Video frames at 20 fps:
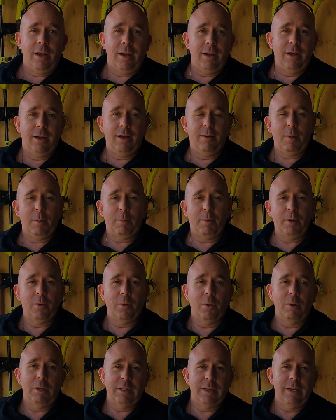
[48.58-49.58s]
up
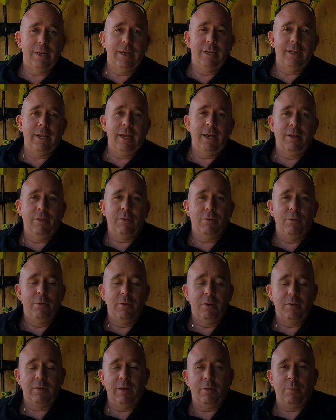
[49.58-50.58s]
in Queensland, down through
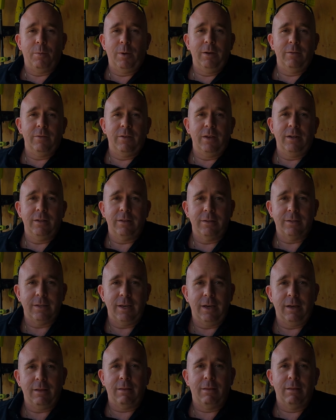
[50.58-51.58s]
New South Wales, down to the
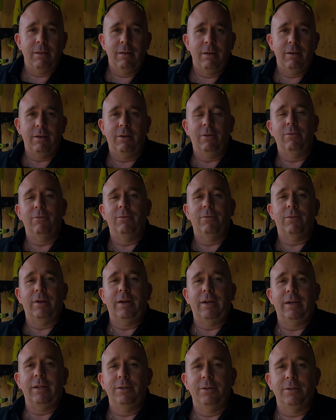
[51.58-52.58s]
south of
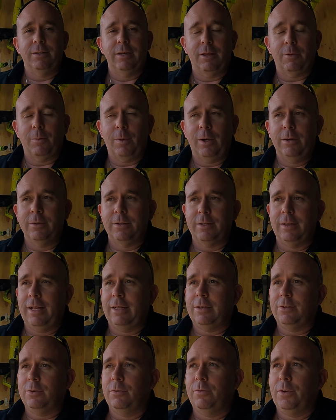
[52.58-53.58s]
New South Wales, and
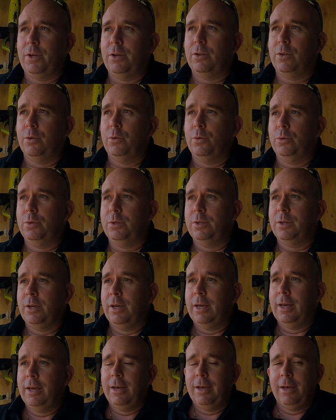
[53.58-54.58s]
that sort of includes
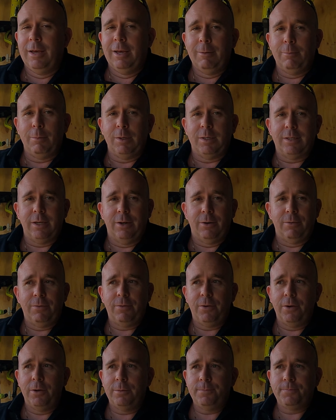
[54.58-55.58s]

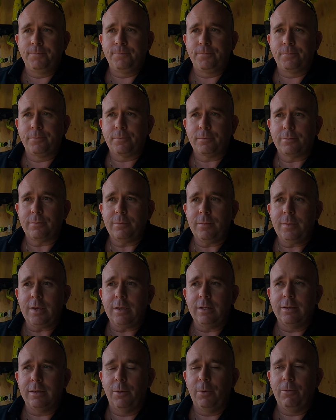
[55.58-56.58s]
myself.
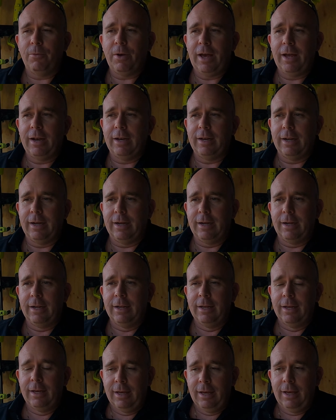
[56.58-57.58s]
So we've had
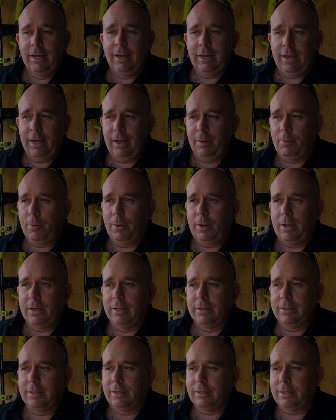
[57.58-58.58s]
pretty
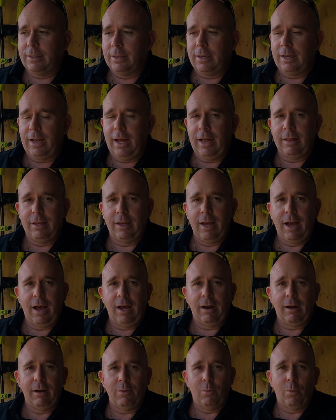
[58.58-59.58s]
consistently had the
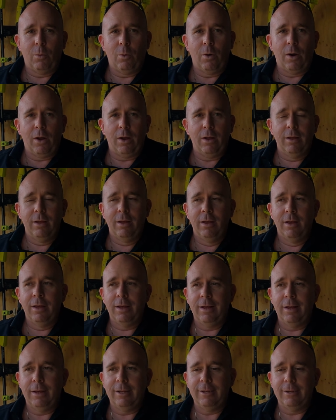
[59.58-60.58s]
yard underwater
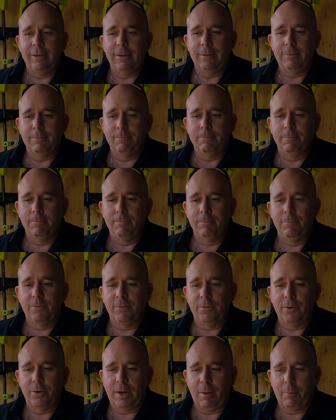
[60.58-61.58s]

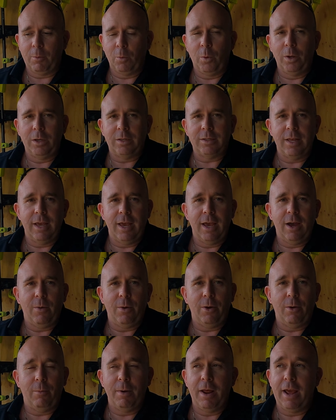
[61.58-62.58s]
for a couple of weeks
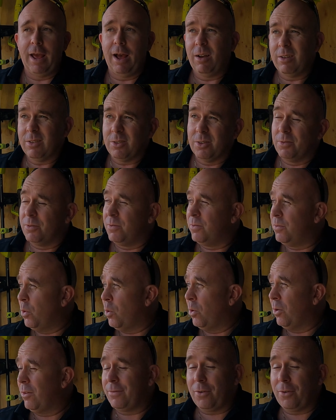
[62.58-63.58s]
now, and I'm now sort of 4 or